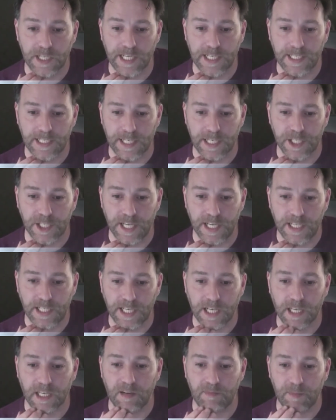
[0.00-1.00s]
I said, yes,
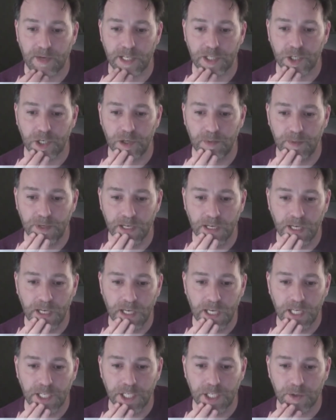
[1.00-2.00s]
I love my job.
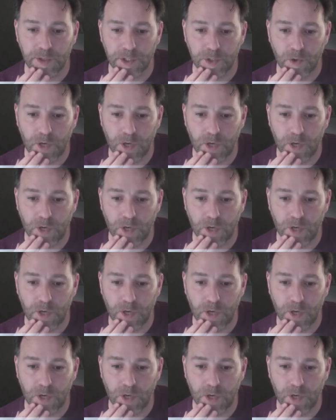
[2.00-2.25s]
She was